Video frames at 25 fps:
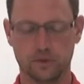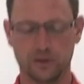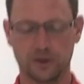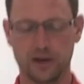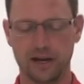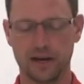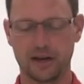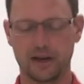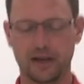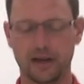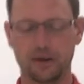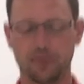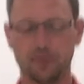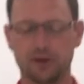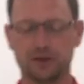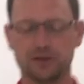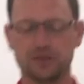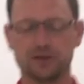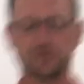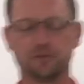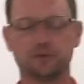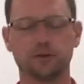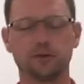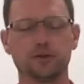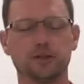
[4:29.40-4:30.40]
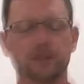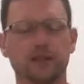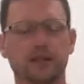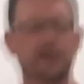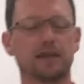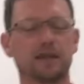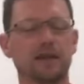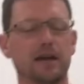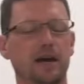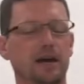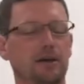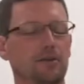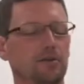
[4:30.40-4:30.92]
I kind of want to just fold it like
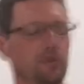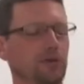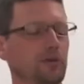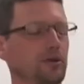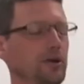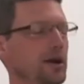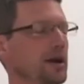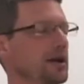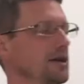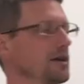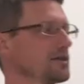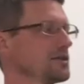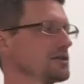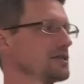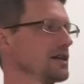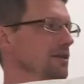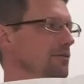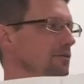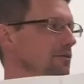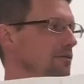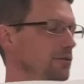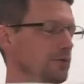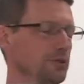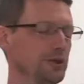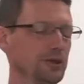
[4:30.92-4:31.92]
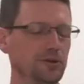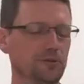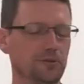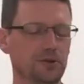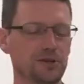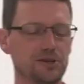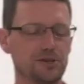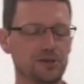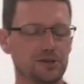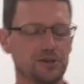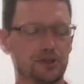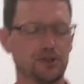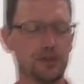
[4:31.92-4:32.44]
that, okay? It's not fully
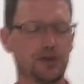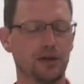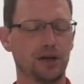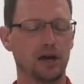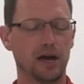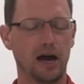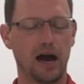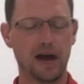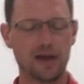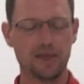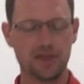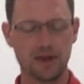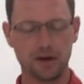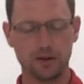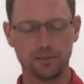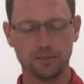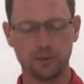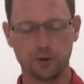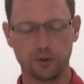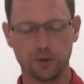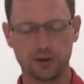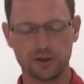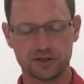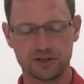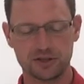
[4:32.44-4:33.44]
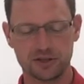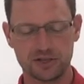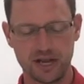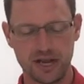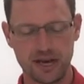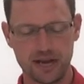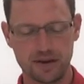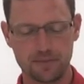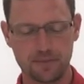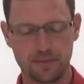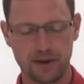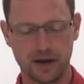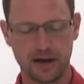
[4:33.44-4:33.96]
creased. I then am going to
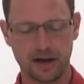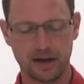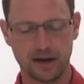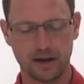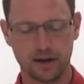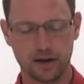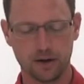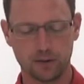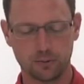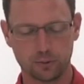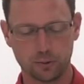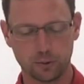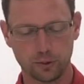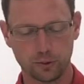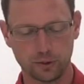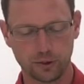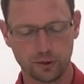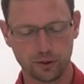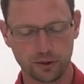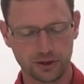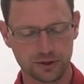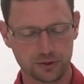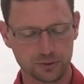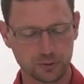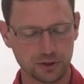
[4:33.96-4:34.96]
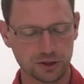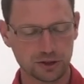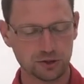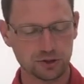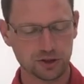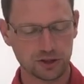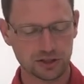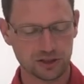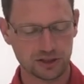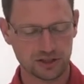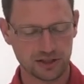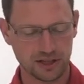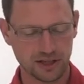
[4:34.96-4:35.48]
take my uh, ruler, because what you
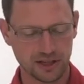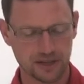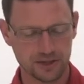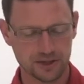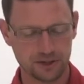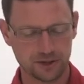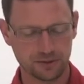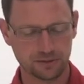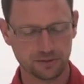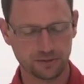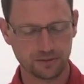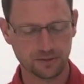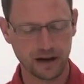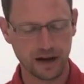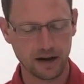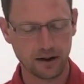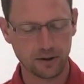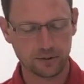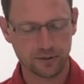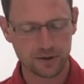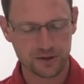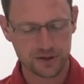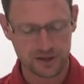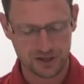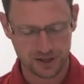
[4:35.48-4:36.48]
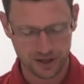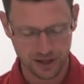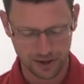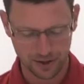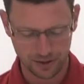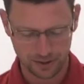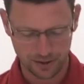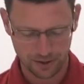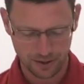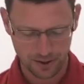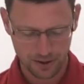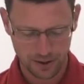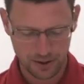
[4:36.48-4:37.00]
just did is you found the
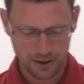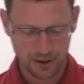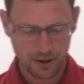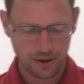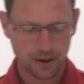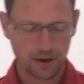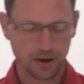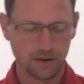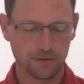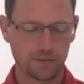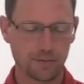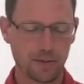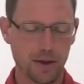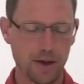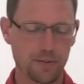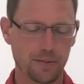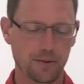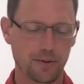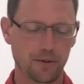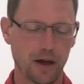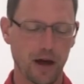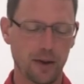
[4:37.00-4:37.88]
center of the paper.